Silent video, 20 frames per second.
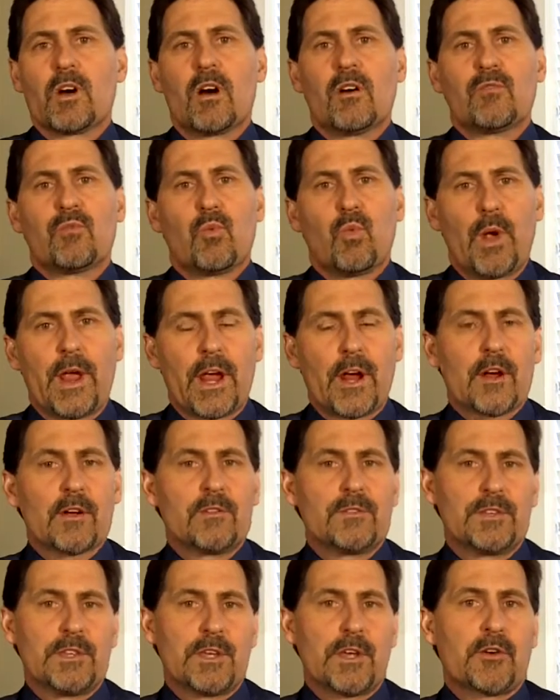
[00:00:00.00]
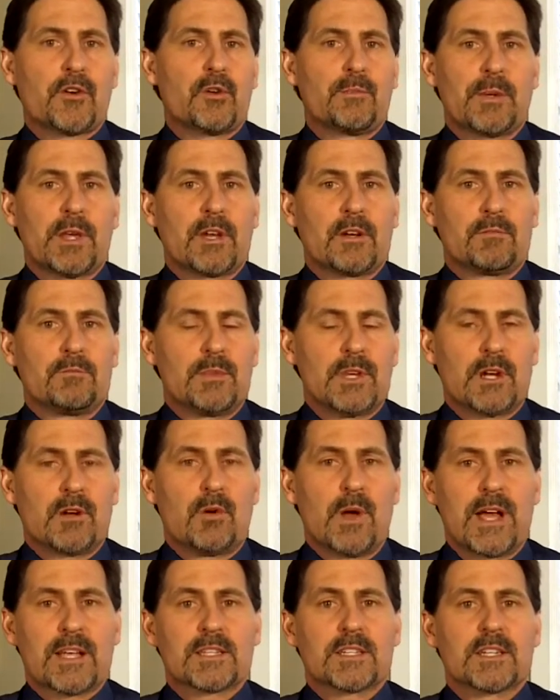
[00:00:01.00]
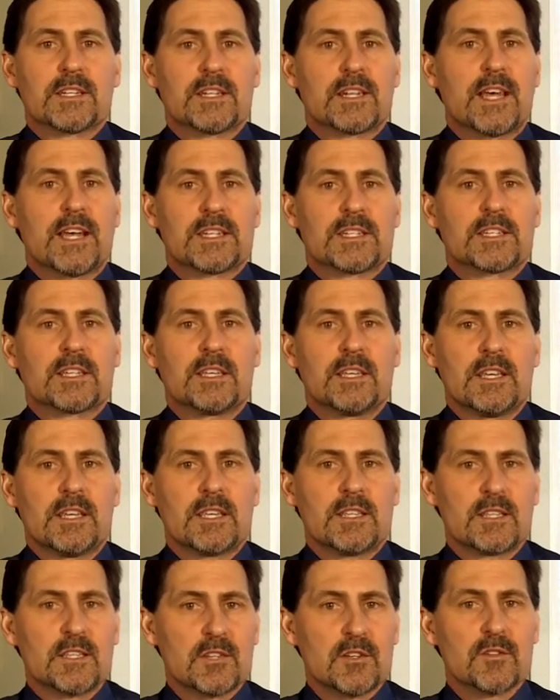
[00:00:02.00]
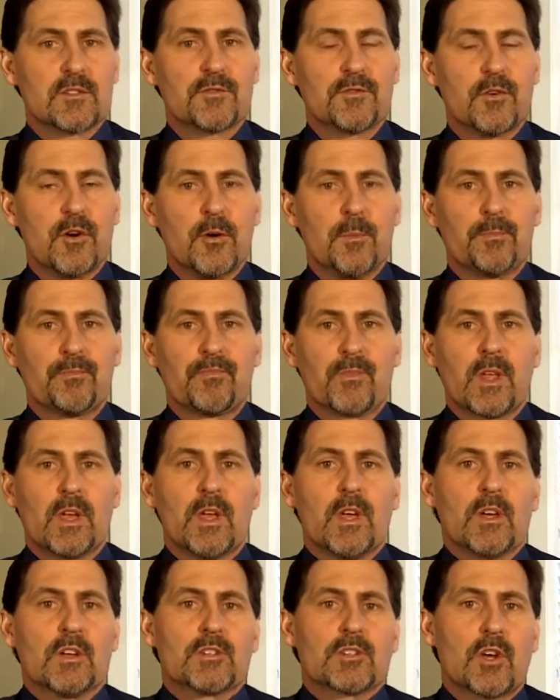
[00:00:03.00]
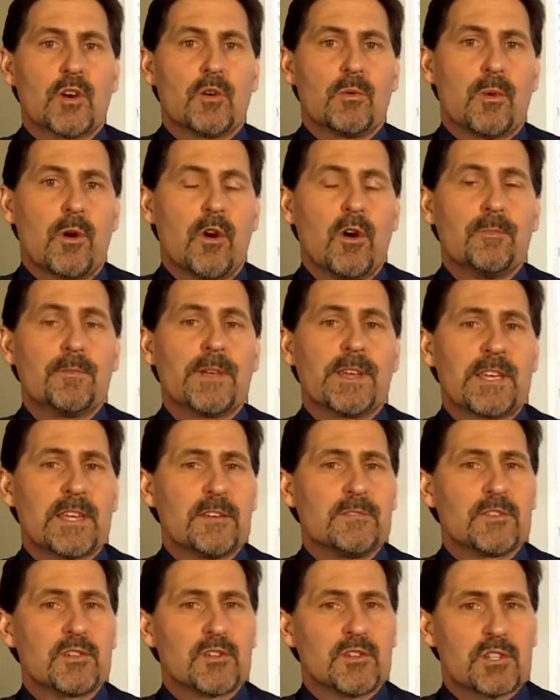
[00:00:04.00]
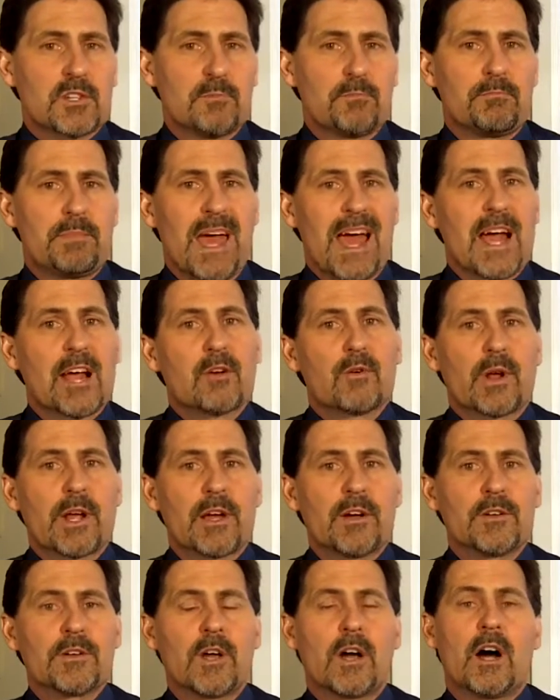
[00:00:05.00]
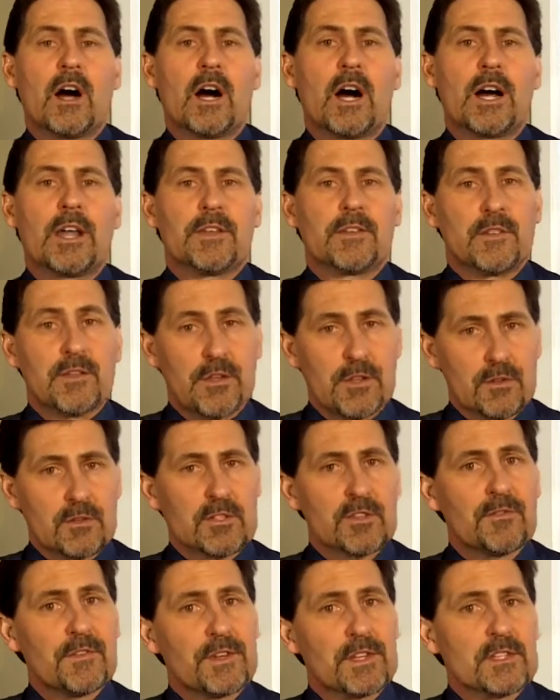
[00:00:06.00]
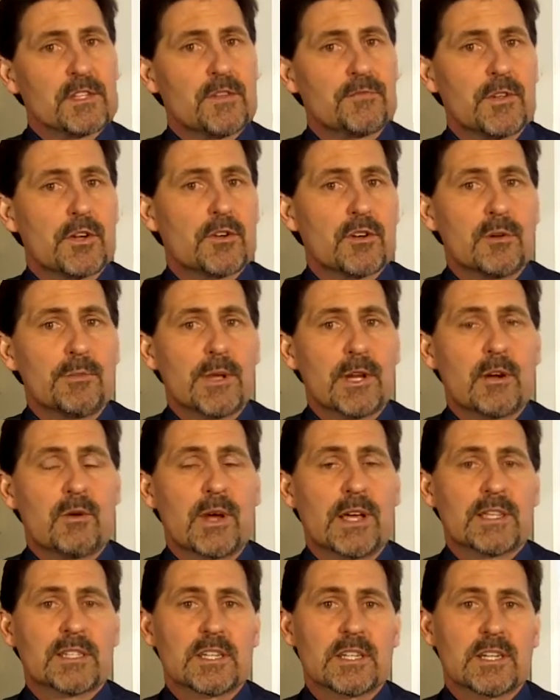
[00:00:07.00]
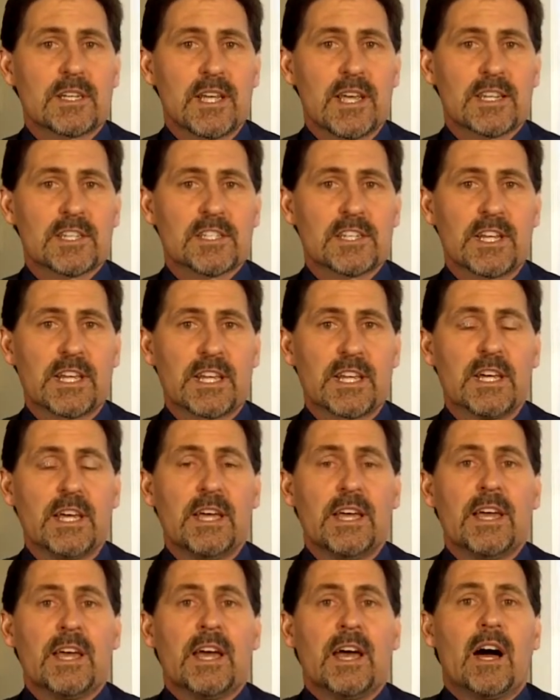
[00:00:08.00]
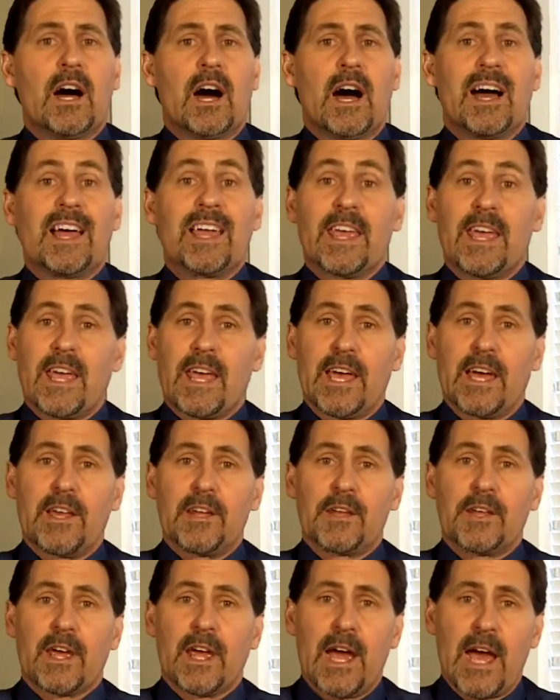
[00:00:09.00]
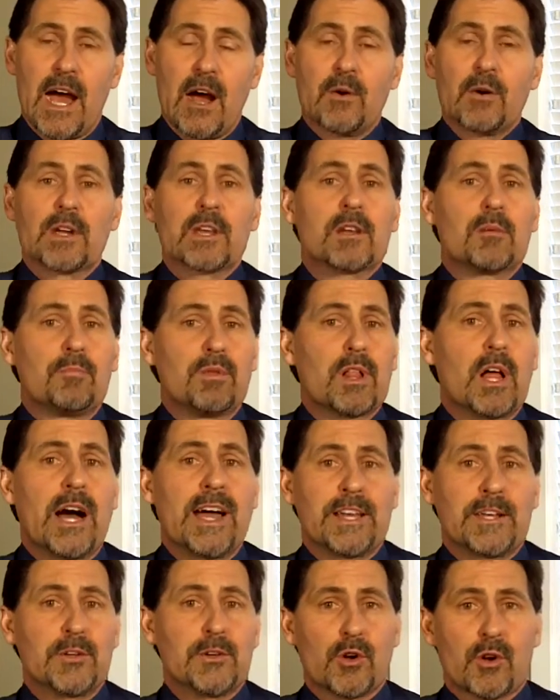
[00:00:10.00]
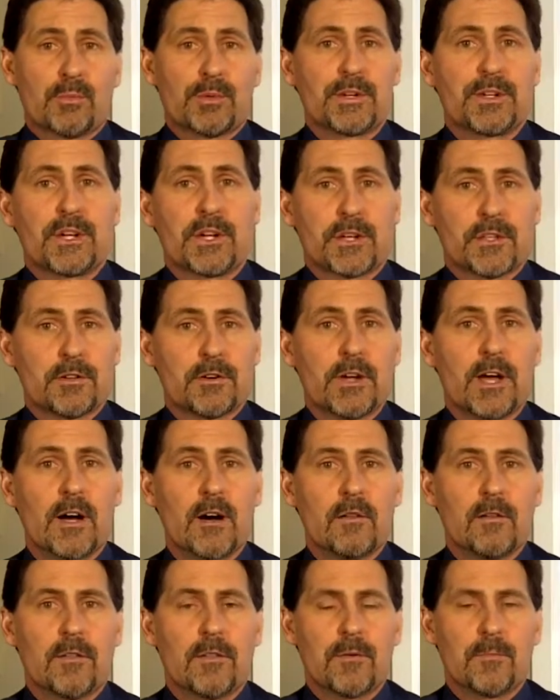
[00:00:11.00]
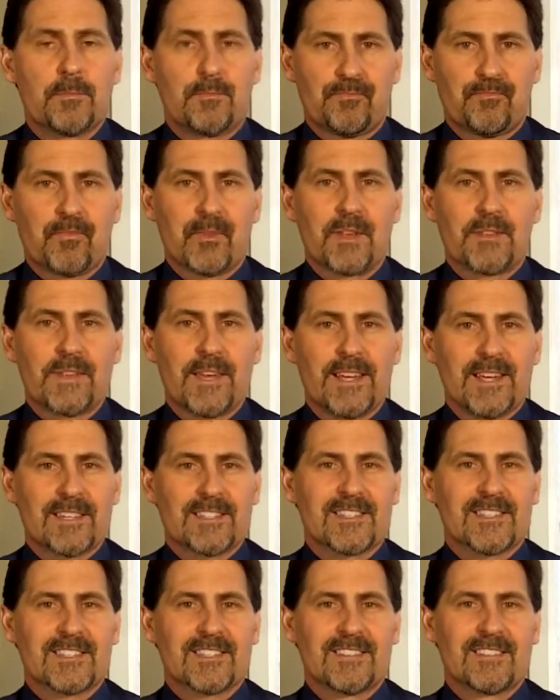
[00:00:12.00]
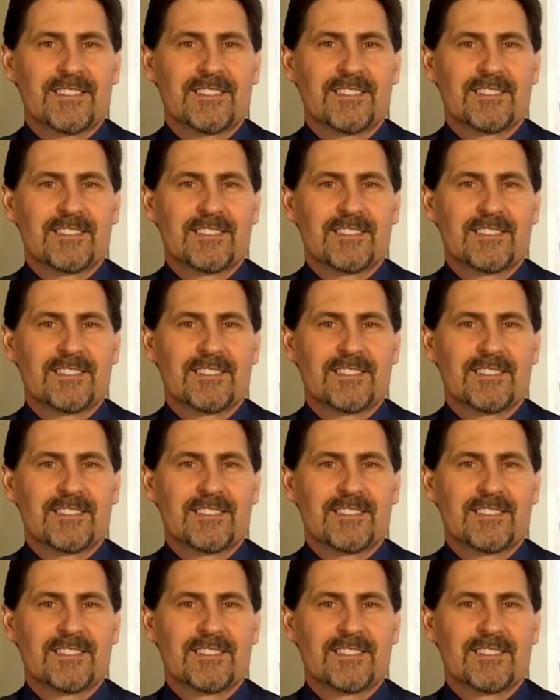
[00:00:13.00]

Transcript: of where the urine amino acid test is useful. So hopefully that gives you some background on the usefulness of urine amino acid testing uh, and how it can apply to your particular health. Thanks.